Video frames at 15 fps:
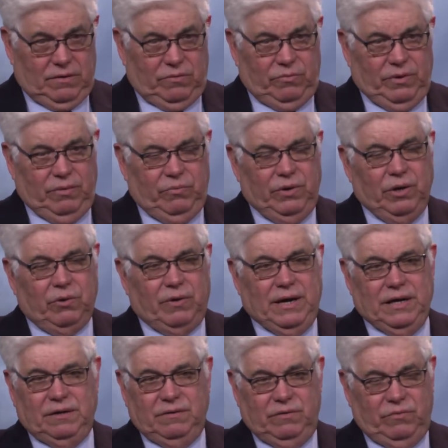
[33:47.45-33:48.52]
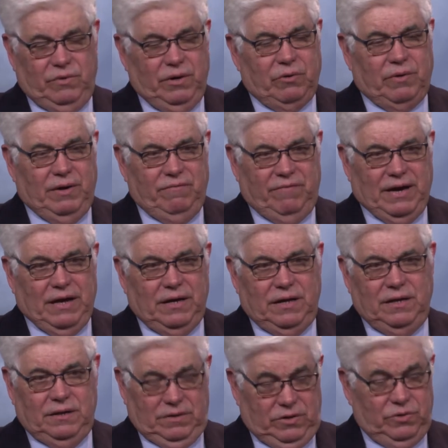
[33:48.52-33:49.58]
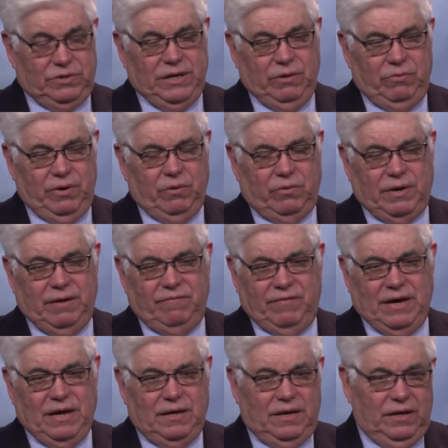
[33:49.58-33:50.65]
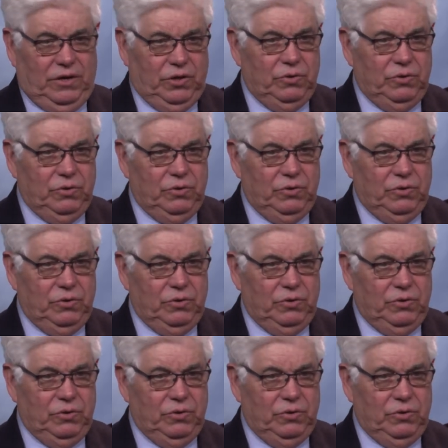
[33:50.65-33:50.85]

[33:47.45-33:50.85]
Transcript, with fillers: Rio Grande, Rio Grande Valley, UT Rio Grande Valley,